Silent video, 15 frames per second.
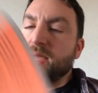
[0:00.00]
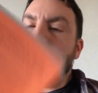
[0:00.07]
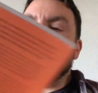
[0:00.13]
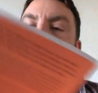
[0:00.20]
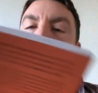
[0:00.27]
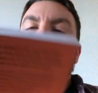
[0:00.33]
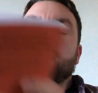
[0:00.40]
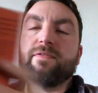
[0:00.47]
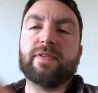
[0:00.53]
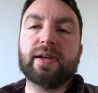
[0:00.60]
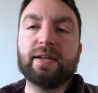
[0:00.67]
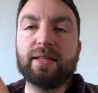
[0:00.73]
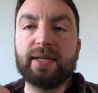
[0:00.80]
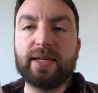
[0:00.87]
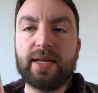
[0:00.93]
And
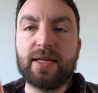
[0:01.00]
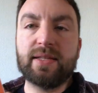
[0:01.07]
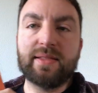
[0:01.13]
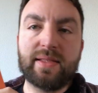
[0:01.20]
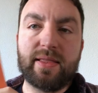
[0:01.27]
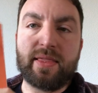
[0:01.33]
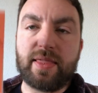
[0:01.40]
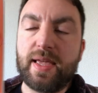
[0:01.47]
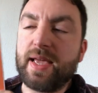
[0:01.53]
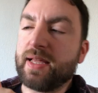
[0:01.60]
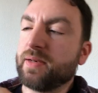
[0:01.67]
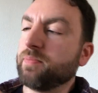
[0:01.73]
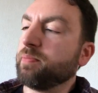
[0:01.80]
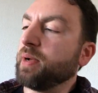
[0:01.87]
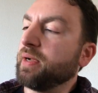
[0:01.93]
finally, in that
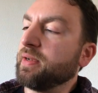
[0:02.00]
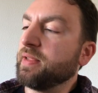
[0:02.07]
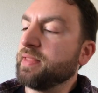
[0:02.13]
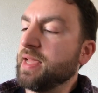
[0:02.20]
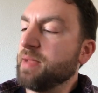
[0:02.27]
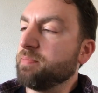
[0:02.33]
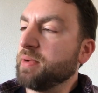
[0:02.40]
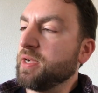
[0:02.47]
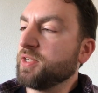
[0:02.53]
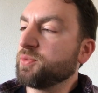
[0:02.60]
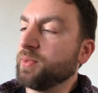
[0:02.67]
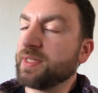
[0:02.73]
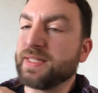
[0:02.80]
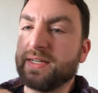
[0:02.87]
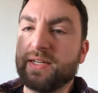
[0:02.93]
in that box
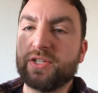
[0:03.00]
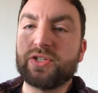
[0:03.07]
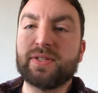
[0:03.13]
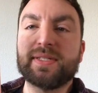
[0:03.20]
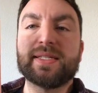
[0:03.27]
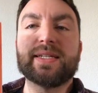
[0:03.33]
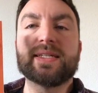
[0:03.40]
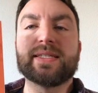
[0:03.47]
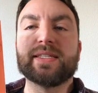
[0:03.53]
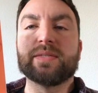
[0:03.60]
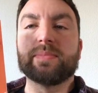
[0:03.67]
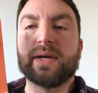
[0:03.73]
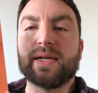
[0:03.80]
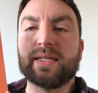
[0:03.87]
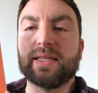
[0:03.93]
was Conditional Citizens
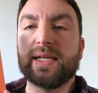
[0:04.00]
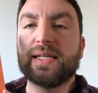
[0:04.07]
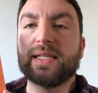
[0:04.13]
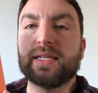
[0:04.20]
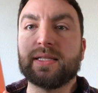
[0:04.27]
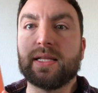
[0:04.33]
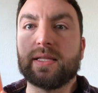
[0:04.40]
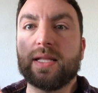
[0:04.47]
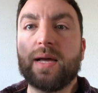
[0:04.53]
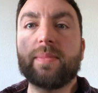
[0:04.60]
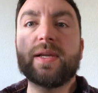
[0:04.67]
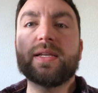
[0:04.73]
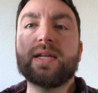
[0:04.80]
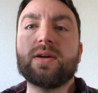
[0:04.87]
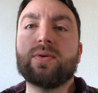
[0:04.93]
by Laila
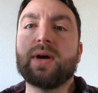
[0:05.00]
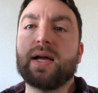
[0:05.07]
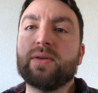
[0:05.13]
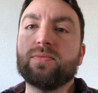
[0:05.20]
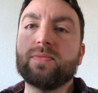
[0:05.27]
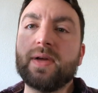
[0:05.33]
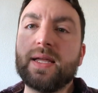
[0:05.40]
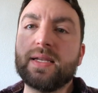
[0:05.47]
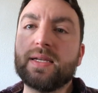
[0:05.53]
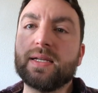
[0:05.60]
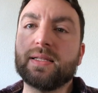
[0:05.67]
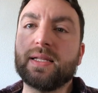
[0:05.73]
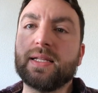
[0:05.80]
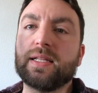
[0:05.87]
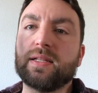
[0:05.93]
Lalami. Now, I read
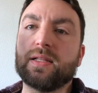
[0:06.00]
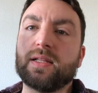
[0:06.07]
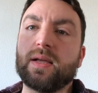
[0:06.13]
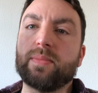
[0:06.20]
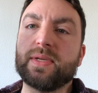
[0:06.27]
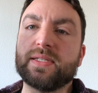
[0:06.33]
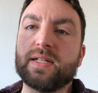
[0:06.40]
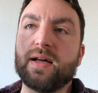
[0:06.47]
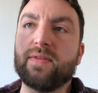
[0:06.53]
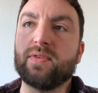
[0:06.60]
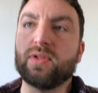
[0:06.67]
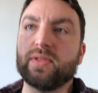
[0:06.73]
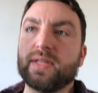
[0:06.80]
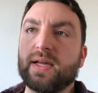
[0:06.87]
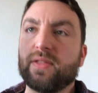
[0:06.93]
Laila Lalami's
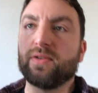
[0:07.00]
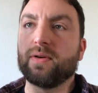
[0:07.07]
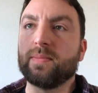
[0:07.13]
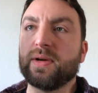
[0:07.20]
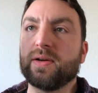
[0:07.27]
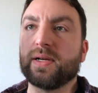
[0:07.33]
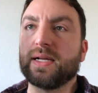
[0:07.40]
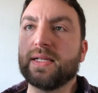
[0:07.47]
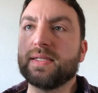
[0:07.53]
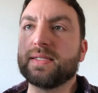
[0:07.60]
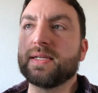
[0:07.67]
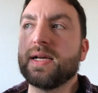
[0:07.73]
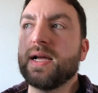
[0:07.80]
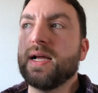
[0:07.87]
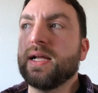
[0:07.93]
novel, The Other
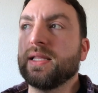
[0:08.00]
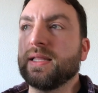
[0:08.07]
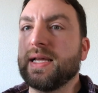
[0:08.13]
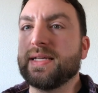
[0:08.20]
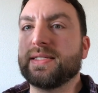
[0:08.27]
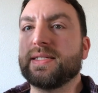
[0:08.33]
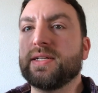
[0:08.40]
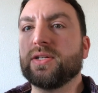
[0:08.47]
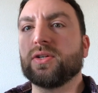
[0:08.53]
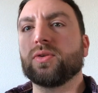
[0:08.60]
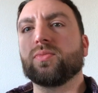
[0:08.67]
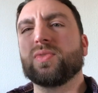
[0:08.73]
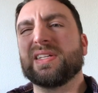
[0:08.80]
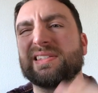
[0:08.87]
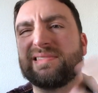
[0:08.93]
Americans, last year.
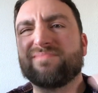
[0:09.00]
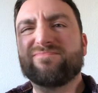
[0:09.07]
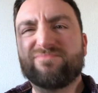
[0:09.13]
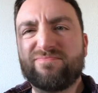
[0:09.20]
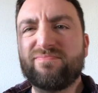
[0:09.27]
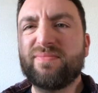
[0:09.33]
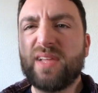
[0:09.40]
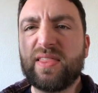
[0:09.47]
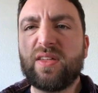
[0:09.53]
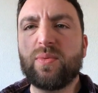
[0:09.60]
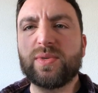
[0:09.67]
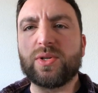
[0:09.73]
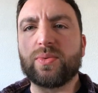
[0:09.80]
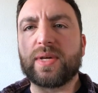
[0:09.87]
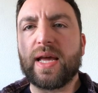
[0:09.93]
was I thought it
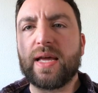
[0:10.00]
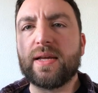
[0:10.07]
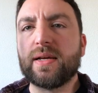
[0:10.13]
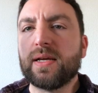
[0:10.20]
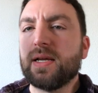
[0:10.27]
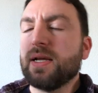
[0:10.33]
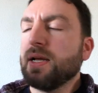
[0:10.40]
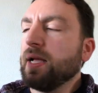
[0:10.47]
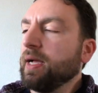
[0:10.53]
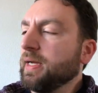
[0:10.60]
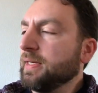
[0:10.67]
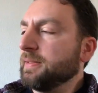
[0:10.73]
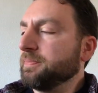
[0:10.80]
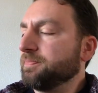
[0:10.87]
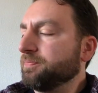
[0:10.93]
was okay.
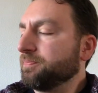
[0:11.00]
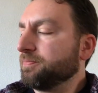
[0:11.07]
Um,